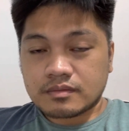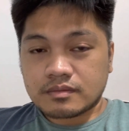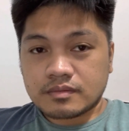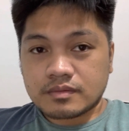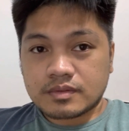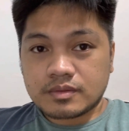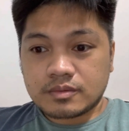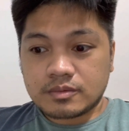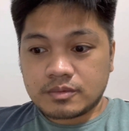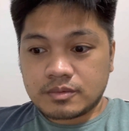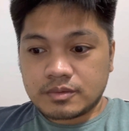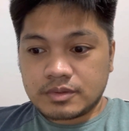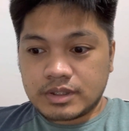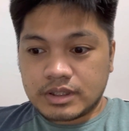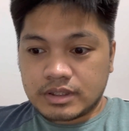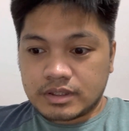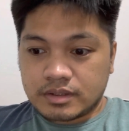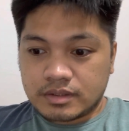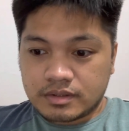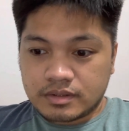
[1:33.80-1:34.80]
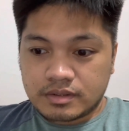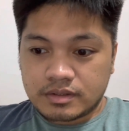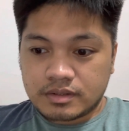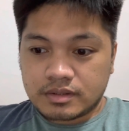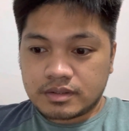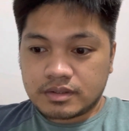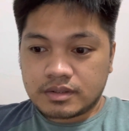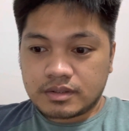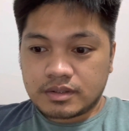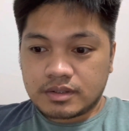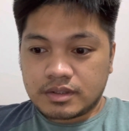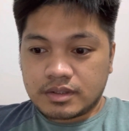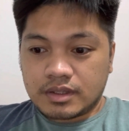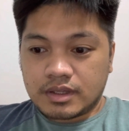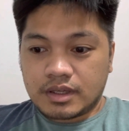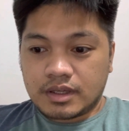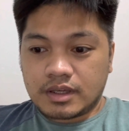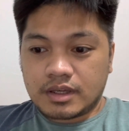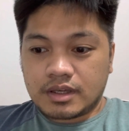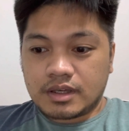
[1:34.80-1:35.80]
So yeah.
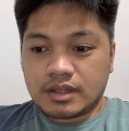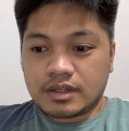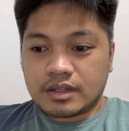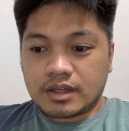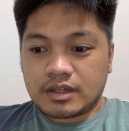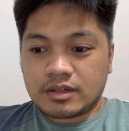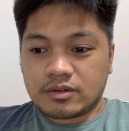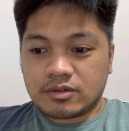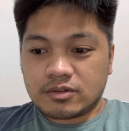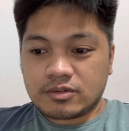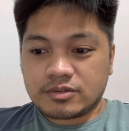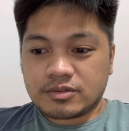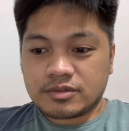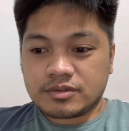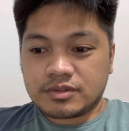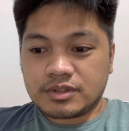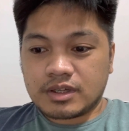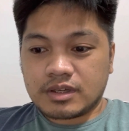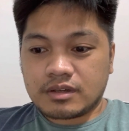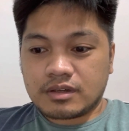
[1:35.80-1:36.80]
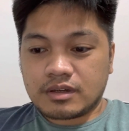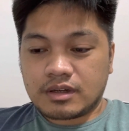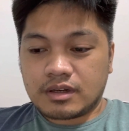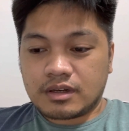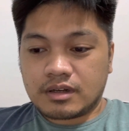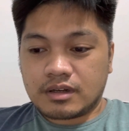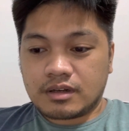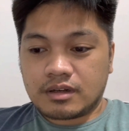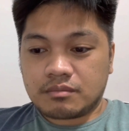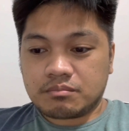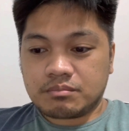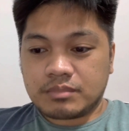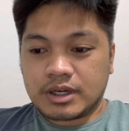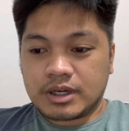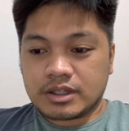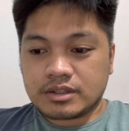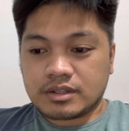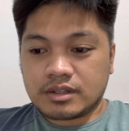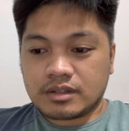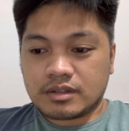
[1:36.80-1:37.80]
And I also drink a
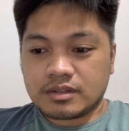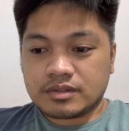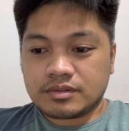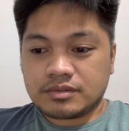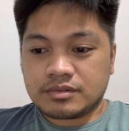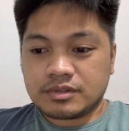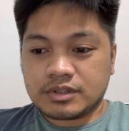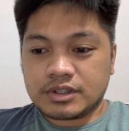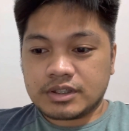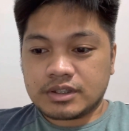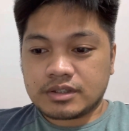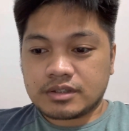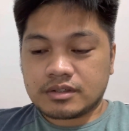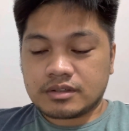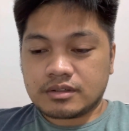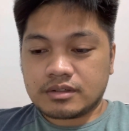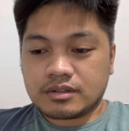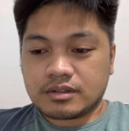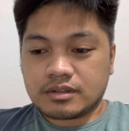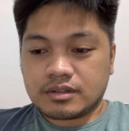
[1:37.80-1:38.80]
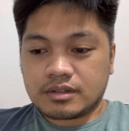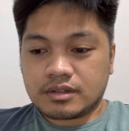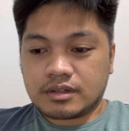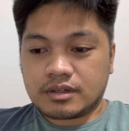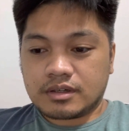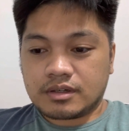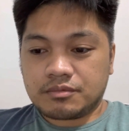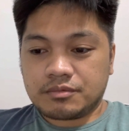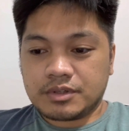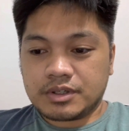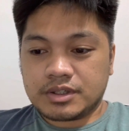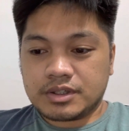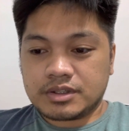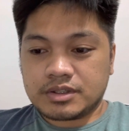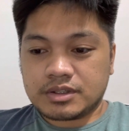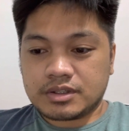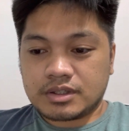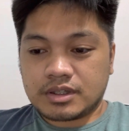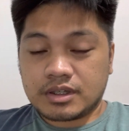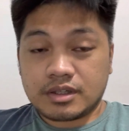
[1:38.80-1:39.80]
bottle drink
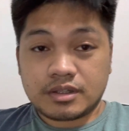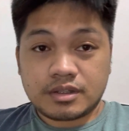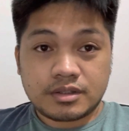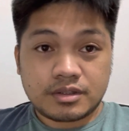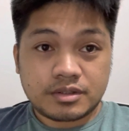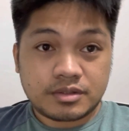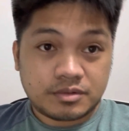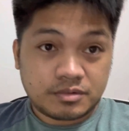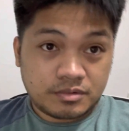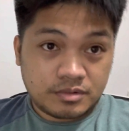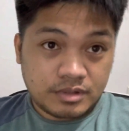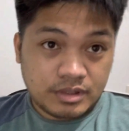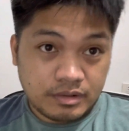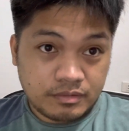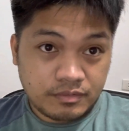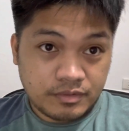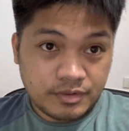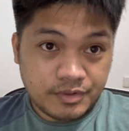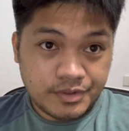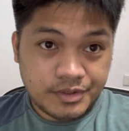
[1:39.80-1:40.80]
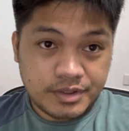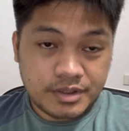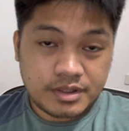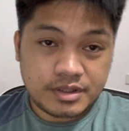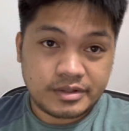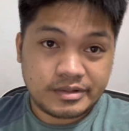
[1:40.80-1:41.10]
which I should avoid,